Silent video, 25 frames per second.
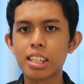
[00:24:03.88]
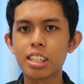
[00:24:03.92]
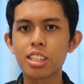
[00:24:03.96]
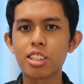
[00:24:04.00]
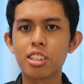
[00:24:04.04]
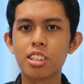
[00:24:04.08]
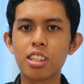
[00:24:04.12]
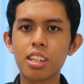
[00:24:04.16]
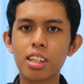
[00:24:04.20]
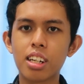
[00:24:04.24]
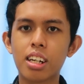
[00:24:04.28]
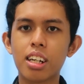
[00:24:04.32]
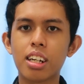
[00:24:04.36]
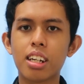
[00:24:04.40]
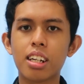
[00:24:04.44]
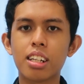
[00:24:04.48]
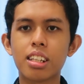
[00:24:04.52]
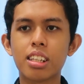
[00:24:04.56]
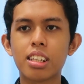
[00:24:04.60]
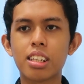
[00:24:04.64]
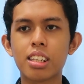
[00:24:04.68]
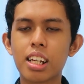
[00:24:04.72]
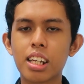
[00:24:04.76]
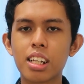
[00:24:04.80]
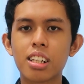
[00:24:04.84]
teacher,
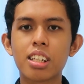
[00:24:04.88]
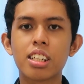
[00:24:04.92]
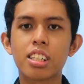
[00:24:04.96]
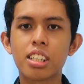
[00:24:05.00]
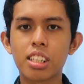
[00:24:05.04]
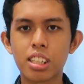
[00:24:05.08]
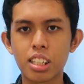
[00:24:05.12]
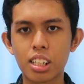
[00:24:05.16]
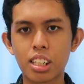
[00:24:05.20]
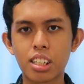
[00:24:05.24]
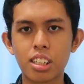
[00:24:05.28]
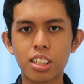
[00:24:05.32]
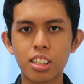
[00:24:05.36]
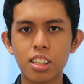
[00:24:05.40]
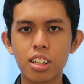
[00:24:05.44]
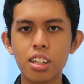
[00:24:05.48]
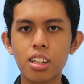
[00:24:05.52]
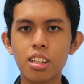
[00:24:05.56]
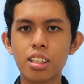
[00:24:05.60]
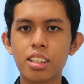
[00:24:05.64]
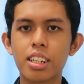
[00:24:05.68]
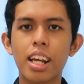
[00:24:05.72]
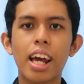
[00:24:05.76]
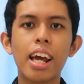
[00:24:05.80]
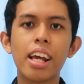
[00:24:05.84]
an English
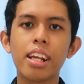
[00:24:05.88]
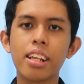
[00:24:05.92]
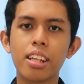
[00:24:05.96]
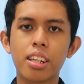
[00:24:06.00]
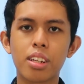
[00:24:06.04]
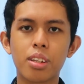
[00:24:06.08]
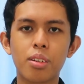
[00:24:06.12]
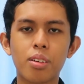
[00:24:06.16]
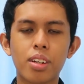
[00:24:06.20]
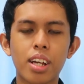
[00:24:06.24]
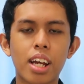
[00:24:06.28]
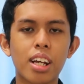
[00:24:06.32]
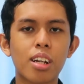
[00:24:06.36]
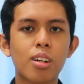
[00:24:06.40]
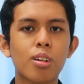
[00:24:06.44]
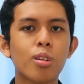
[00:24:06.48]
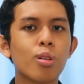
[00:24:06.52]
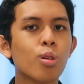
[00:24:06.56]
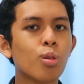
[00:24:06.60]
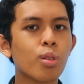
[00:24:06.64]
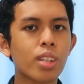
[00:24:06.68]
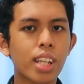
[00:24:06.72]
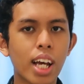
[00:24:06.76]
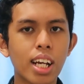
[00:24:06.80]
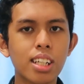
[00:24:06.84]
teacher, then you can
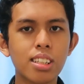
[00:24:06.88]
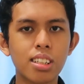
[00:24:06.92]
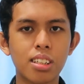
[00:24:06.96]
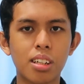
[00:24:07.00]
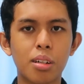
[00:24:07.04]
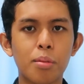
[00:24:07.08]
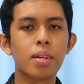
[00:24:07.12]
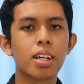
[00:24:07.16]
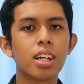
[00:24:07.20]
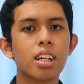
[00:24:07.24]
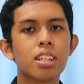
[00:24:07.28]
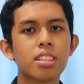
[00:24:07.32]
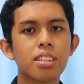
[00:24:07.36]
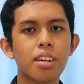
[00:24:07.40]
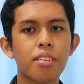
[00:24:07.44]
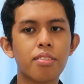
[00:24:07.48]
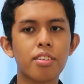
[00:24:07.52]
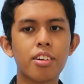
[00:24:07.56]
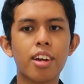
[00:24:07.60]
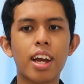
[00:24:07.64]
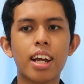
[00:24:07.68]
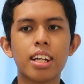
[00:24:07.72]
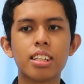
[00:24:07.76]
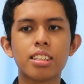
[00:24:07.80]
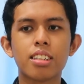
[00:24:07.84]
go to TESL, because
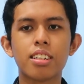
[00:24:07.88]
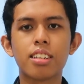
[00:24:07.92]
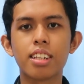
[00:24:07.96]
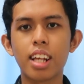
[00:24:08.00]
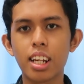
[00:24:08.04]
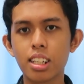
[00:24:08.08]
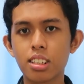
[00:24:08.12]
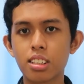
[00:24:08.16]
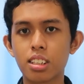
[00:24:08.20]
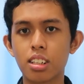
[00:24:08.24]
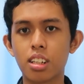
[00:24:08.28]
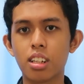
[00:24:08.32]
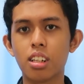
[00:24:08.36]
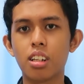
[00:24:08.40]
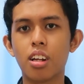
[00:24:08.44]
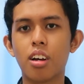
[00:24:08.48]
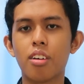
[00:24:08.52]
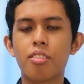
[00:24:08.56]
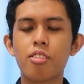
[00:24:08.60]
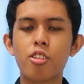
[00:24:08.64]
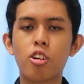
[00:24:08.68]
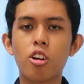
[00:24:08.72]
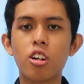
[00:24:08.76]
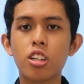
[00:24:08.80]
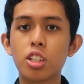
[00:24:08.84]
if you enter TESL,
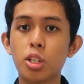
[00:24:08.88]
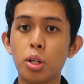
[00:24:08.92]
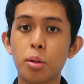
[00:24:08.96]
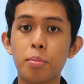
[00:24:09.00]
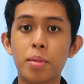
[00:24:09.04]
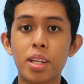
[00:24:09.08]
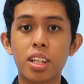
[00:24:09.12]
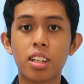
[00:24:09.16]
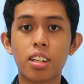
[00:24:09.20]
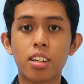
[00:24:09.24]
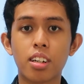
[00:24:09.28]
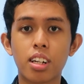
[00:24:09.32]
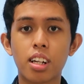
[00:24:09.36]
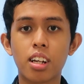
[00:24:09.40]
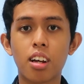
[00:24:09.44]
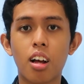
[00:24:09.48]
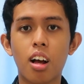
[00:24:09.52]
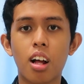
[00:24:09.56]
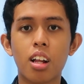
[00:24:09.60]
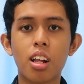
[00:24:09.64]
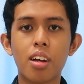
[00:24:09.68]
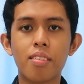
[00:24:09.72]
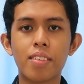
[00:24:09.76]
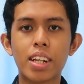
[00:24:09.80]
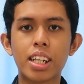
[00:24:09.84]
of course you'll be learning
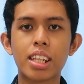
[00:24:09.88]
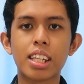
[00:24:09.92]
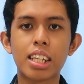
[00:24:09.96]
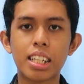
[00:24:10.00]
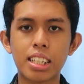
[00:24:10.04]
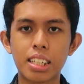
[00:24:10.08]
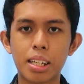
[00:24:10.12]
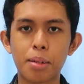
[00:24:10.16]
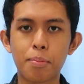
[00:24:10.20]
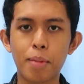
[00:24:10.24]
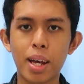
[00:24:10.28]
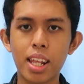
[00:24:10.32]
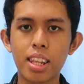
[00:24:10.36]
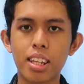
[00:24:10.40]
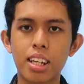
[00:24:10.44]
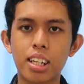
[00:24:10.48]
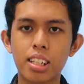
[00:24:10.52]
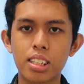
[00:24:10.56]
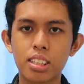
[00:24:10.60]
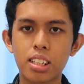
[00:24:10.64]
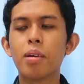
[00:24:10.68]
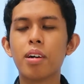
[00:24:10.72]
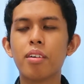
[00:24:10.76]
all of the teaching methods.